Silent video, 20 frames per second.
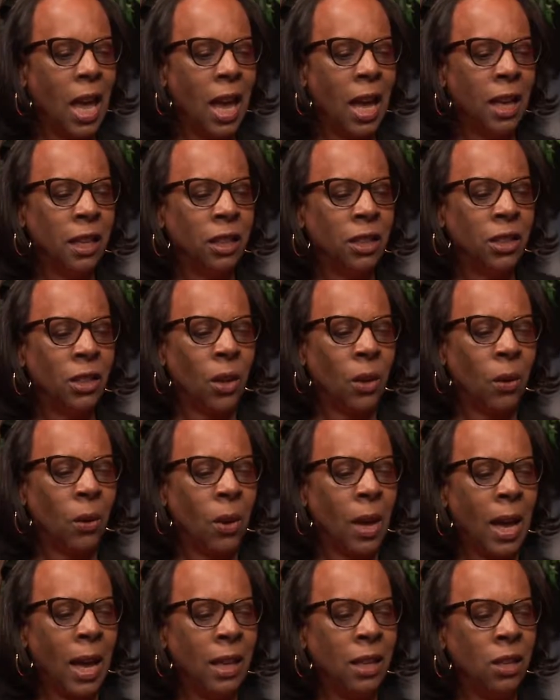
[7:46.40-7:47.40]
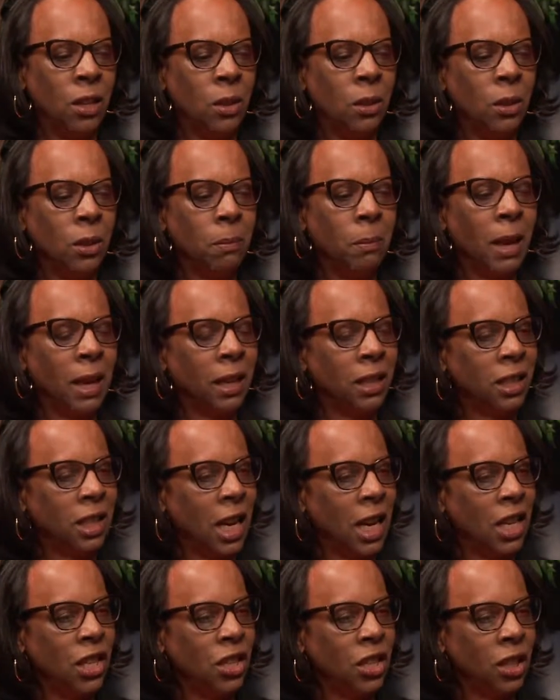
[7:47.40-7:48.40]
And so I use
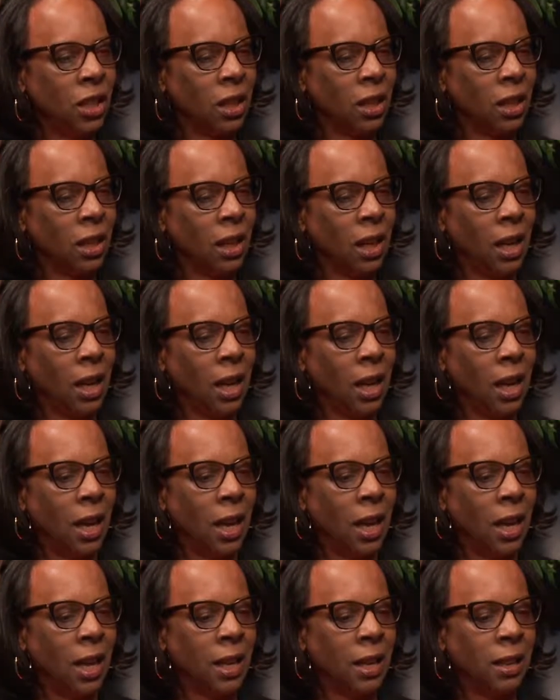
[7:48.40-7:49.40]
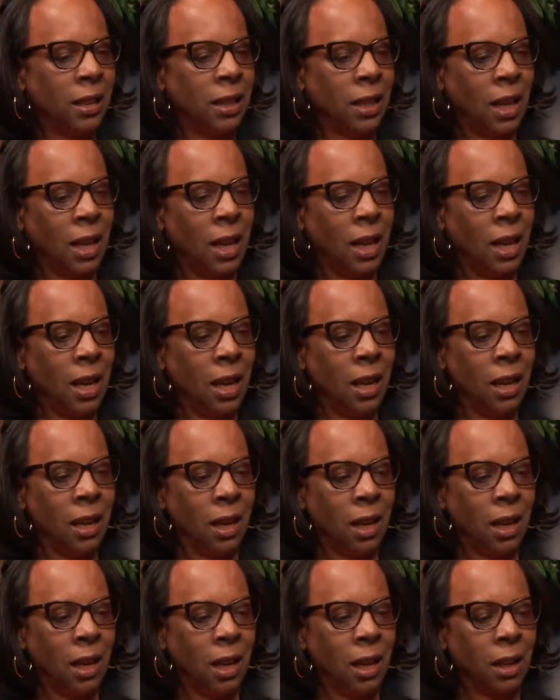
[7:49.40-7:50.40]
meditation as a
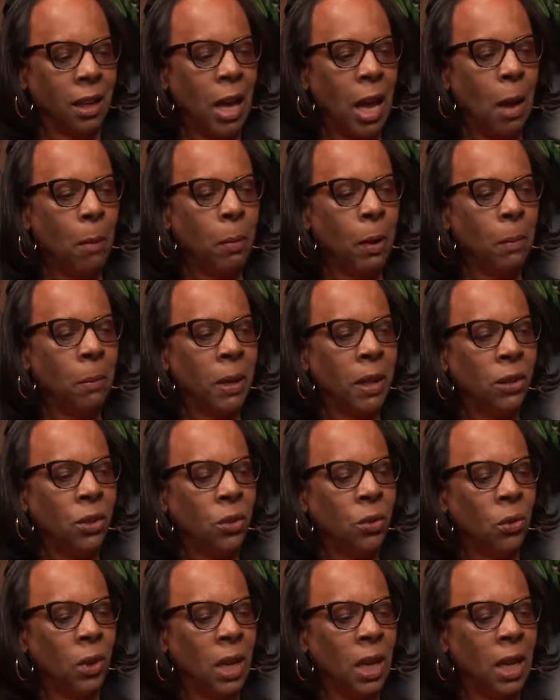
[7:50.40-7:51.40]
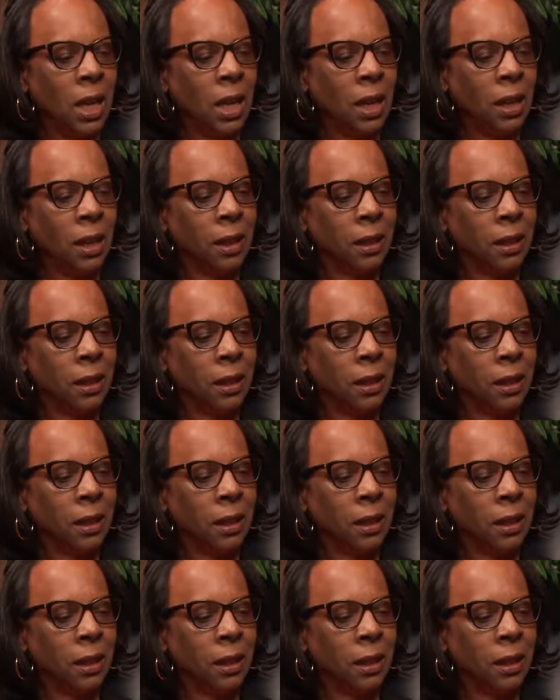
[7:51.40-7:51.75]
complementary